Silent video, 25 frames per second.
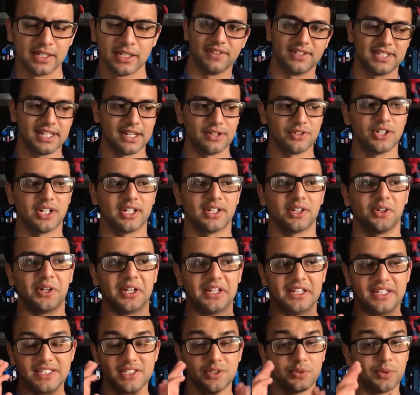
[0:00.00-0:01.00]
The soundtrack, okay,
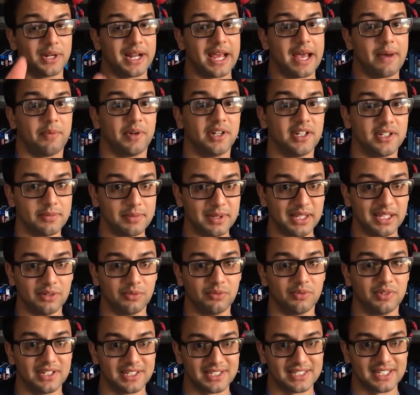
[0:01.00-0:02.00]
this is what happened to me
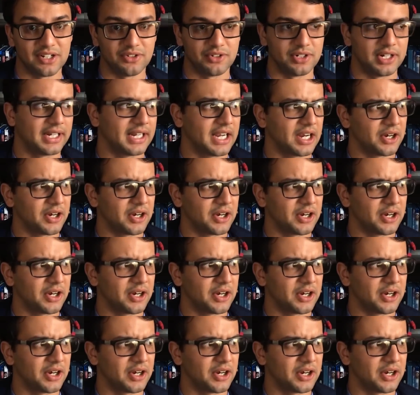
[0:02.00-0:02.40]
with the soundtrack.